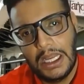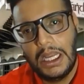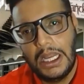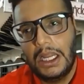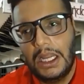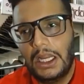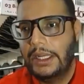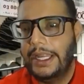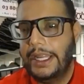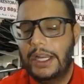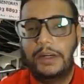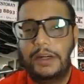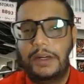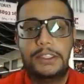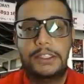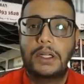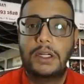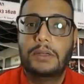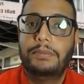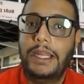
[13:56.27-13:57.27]
There are
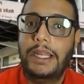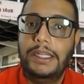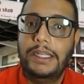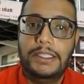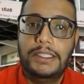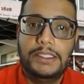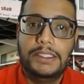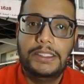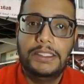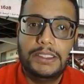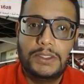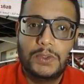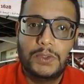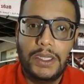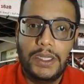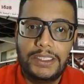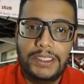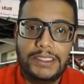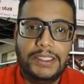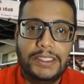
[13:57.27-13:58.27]
restaurant managers who are
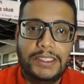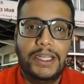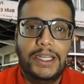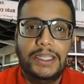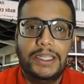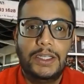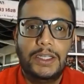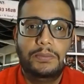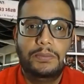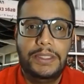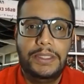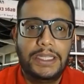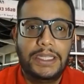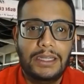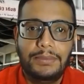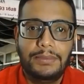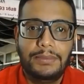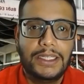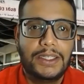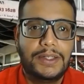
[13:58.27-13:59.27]
actually right now becoming
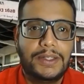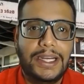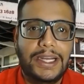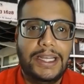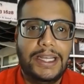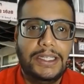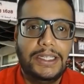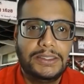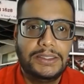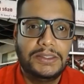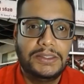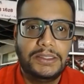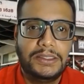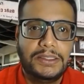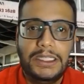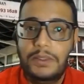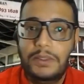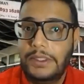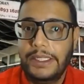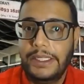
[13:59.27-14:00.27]
the riders,
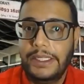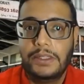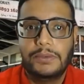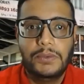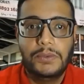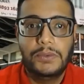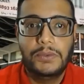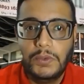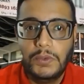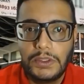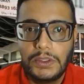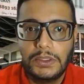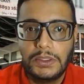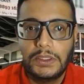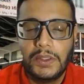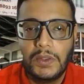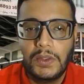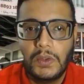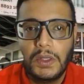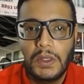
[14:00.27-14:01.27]
delivering the food. You
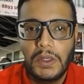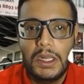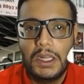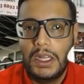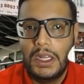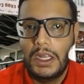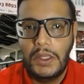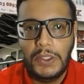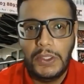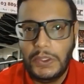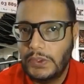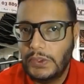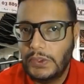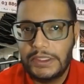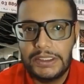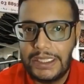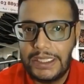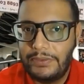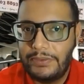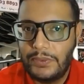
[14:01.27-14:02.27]
know, you just
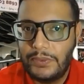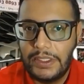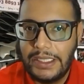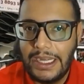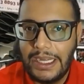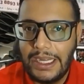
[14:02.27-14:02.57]
have to adapt.